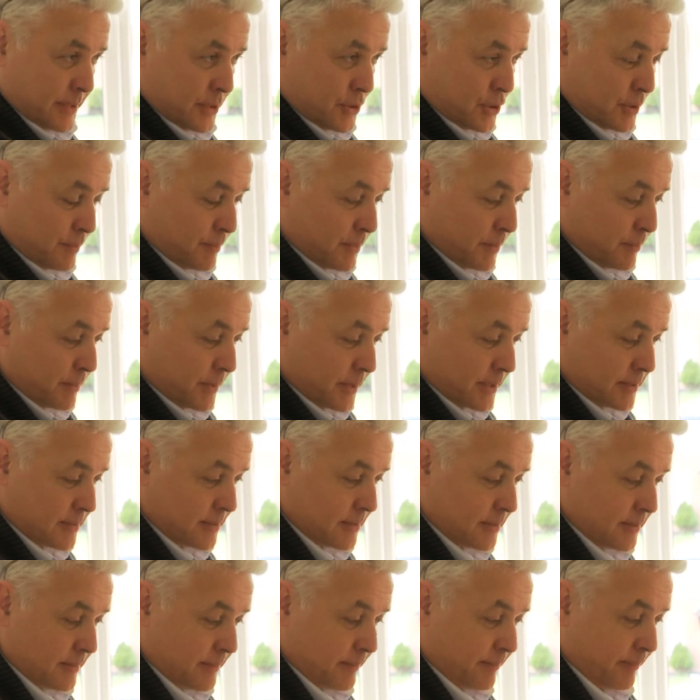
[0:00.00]
the chimney
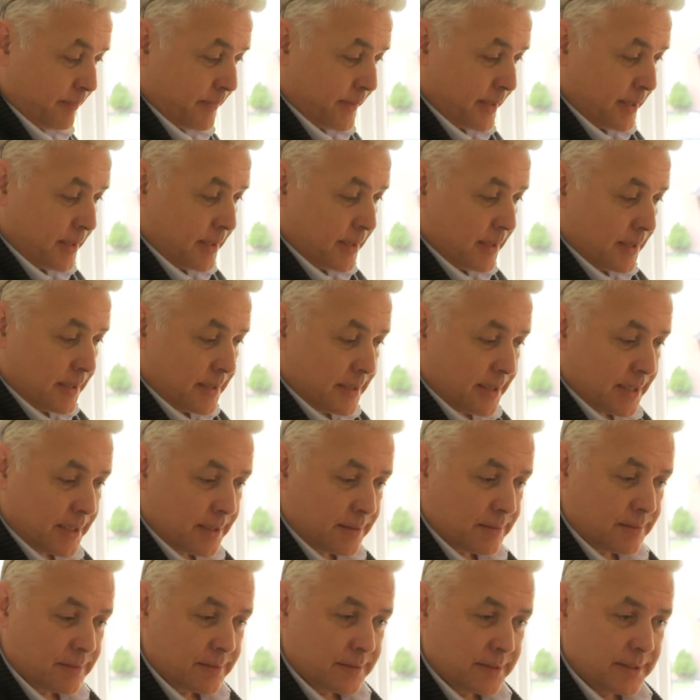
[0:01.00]
breast.
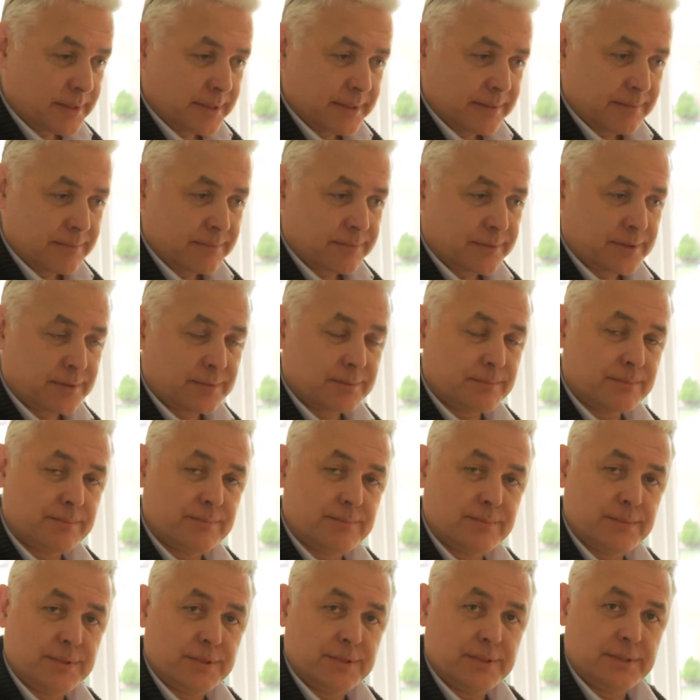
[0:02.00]
Now,
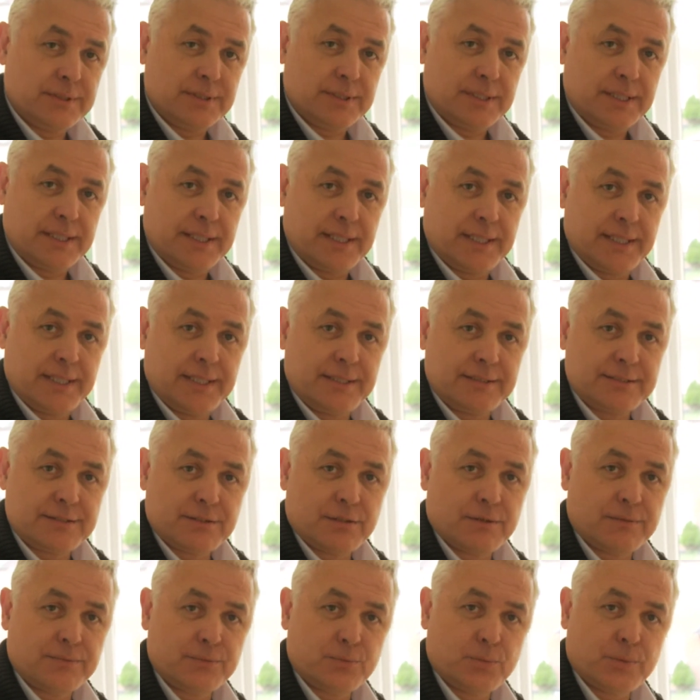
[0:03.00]
from the
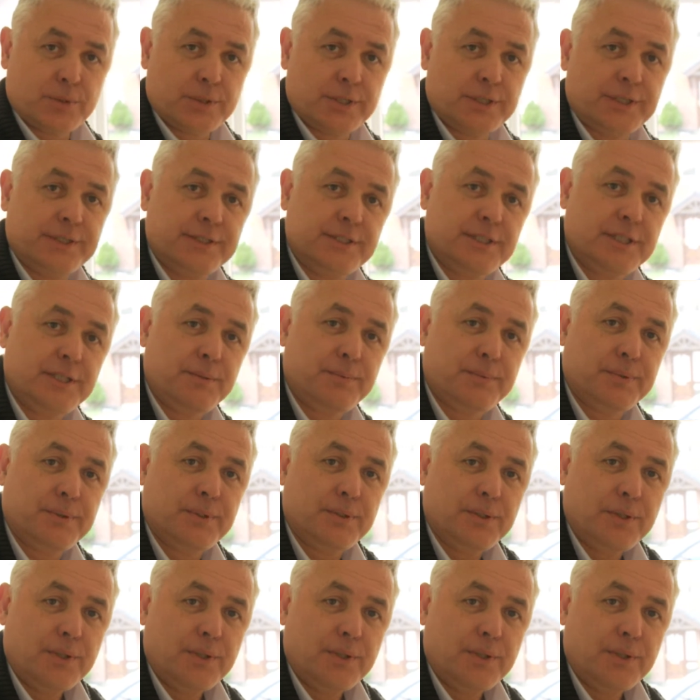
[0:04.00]
software deep,